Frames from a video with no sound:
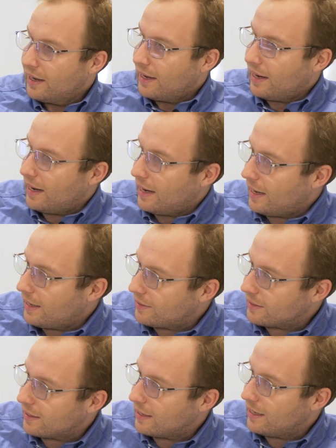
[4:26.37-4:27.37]
and
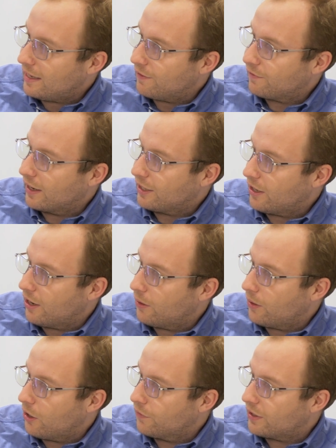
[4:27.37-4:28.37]
if I
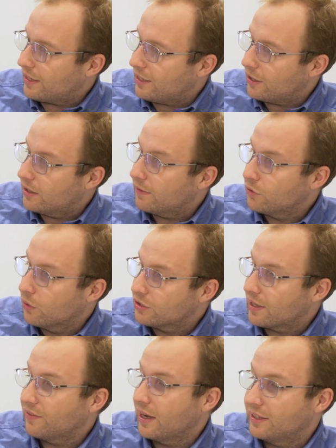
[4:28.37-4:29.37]
go over here, of course
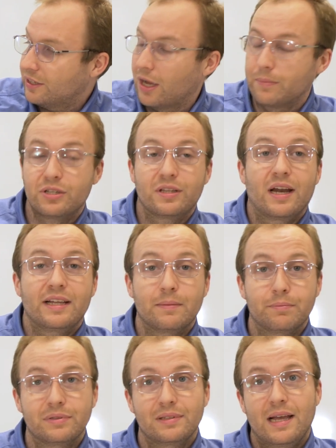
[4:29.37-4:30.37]
I've got the option that I
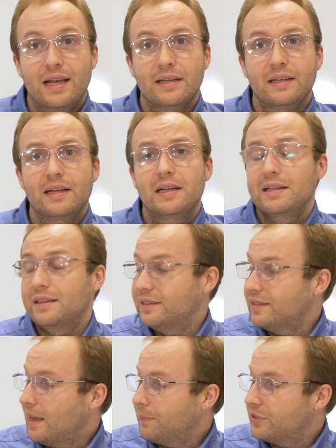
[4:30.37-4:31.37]
can play
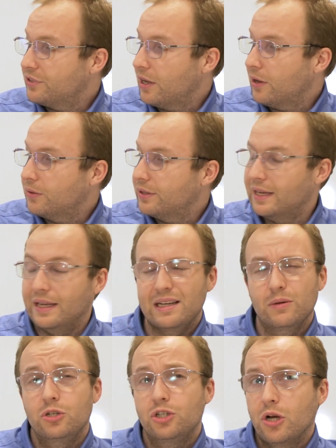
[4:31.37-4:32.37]
this episode, and
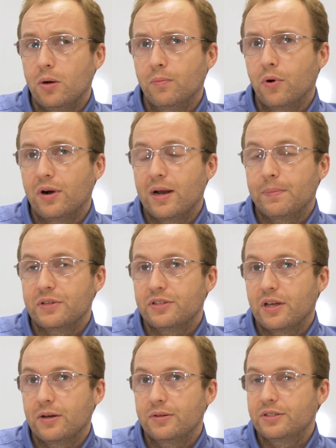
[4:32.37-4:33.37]
it would show more
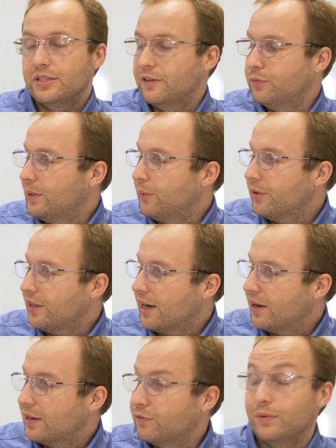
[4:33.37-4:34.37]
episodes if we were
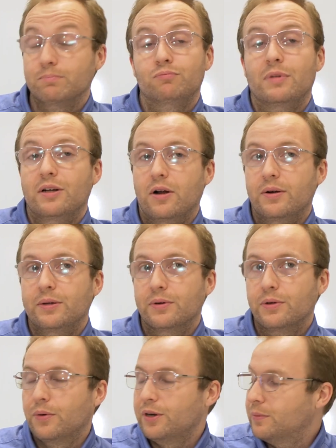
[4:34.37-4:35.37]
there, if we had already
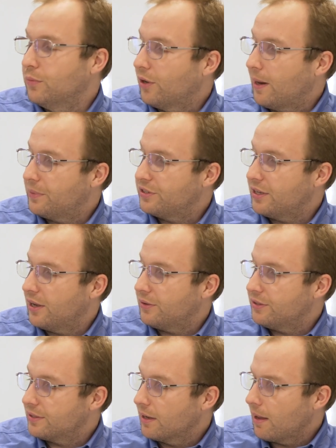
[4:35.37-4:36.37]
recorded more
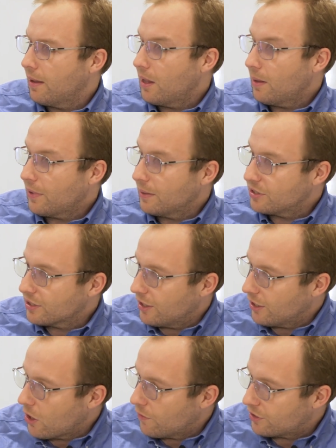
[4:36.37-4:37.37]
episodes. But I'm just going
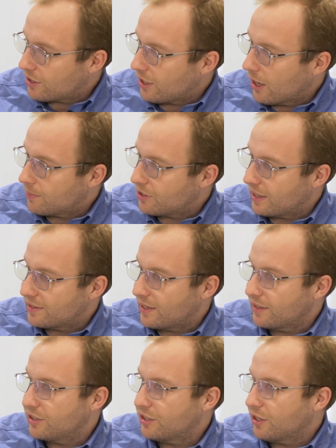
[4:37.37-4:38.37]
to go over to the option that
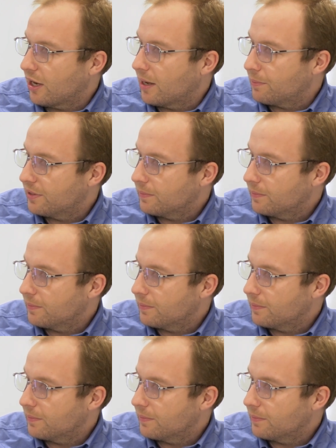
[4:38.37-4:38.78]
says stop.